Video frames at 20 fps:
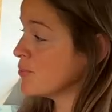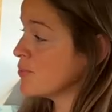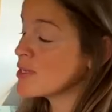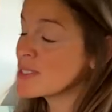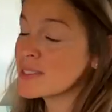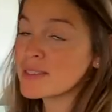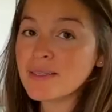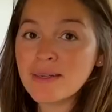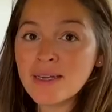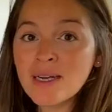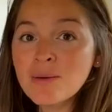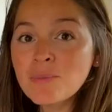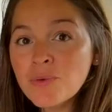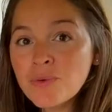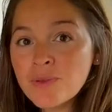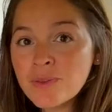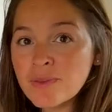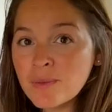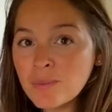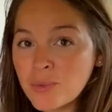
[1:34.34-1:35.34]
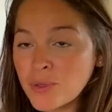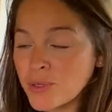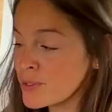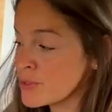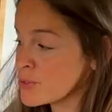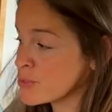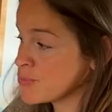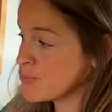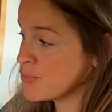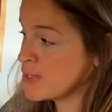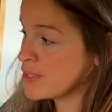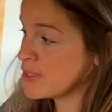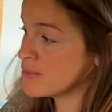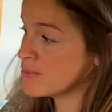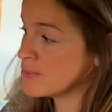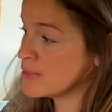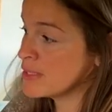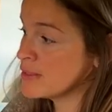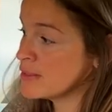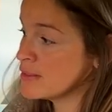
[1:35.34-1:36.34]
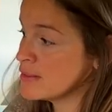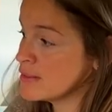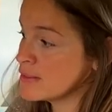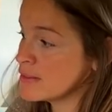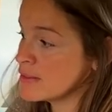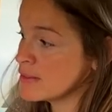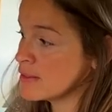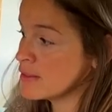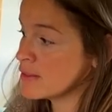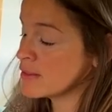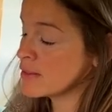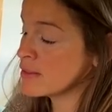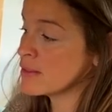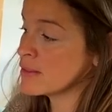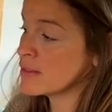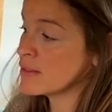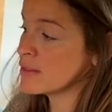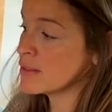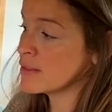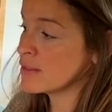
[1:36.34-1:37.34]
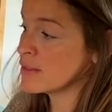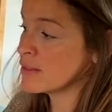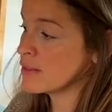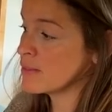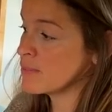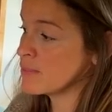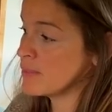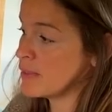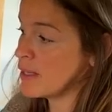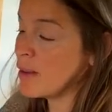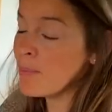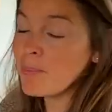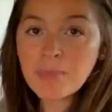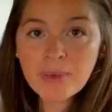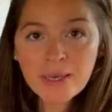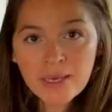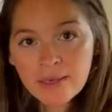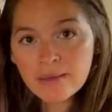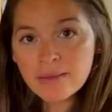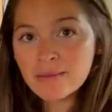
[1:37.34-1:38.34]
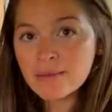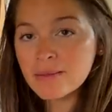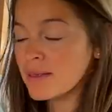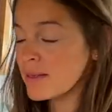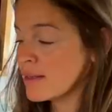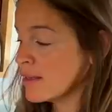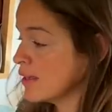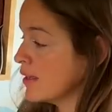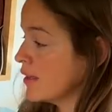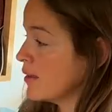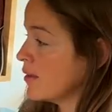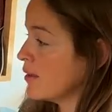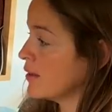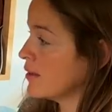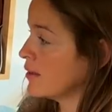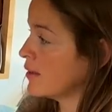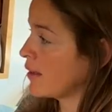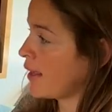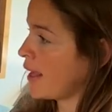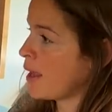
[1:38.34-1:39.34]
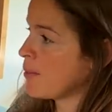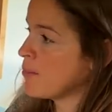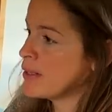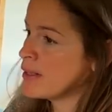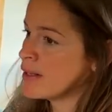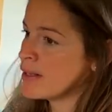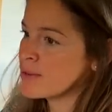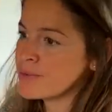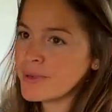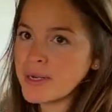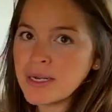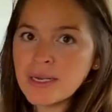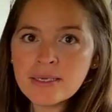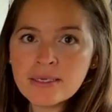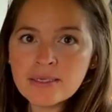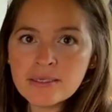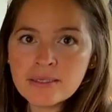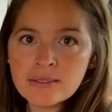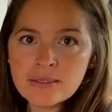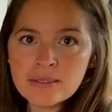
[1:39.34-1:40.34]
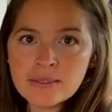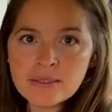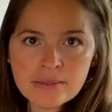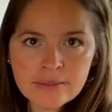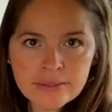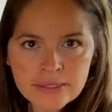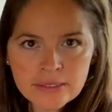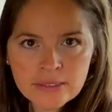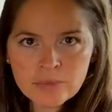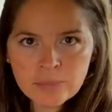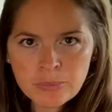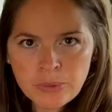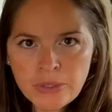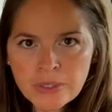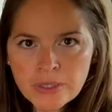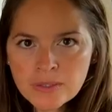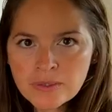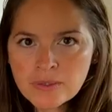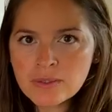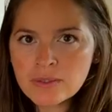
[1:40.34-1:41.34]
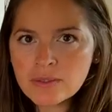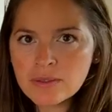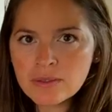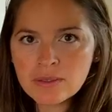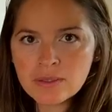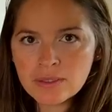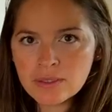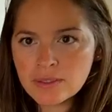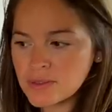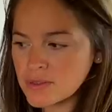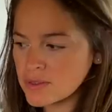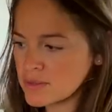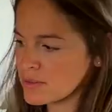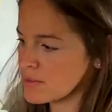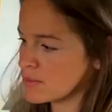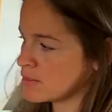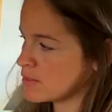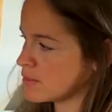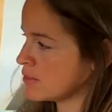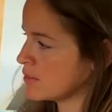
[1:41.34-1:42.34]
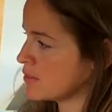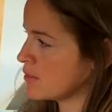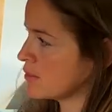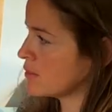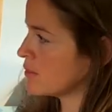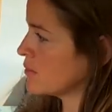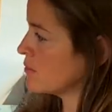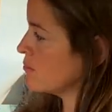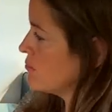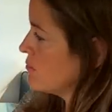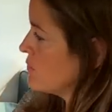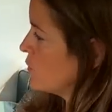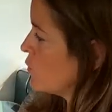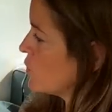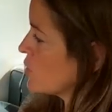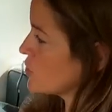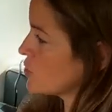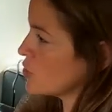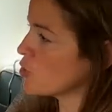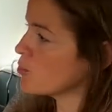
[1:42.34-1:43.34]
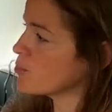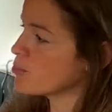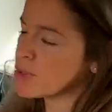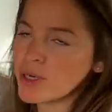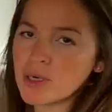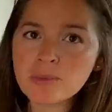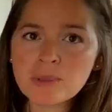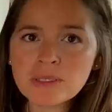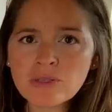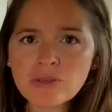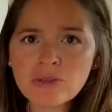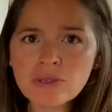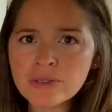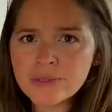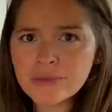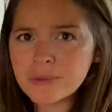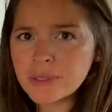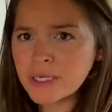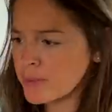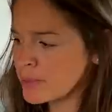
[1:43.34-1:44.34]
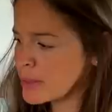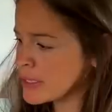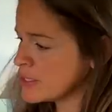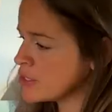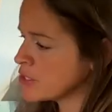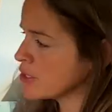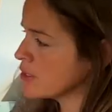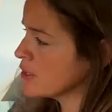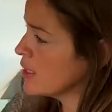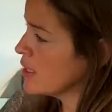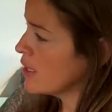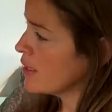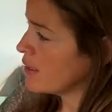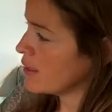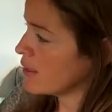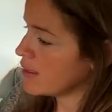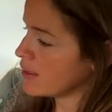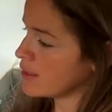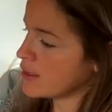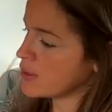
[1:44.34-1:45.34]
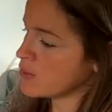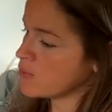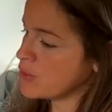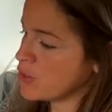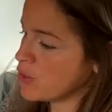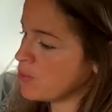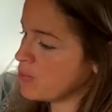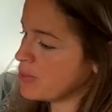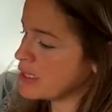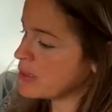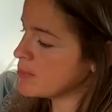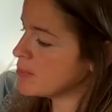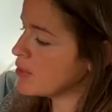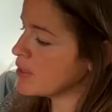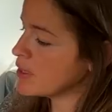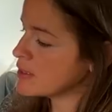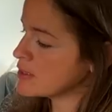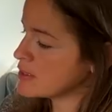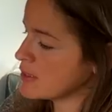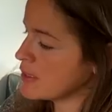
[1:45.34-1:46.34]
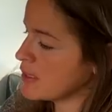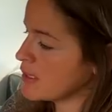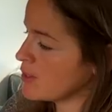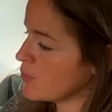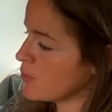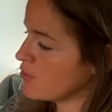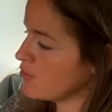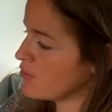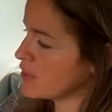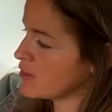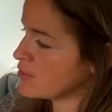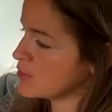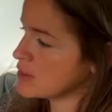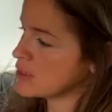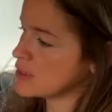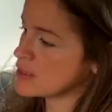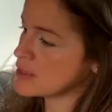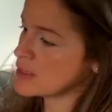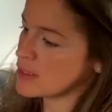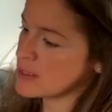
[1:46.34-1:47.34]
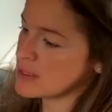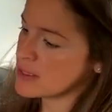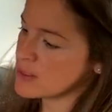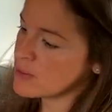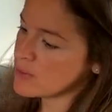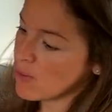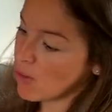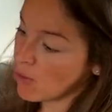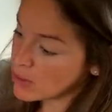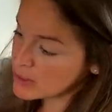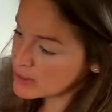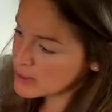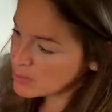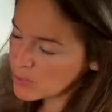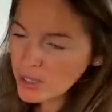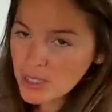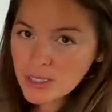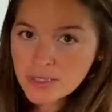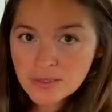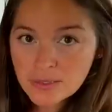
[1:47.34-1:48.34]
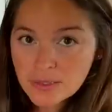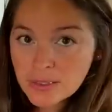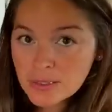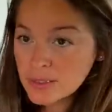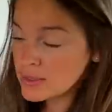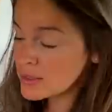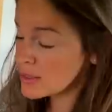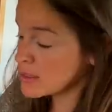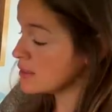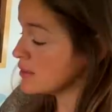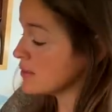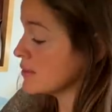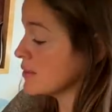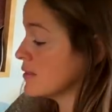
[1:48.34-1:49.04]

what come with the Morus. We already did the unpacking. Came in a really sturdy box that was no problems or no damage. And we opened the box and we found this little other box inside.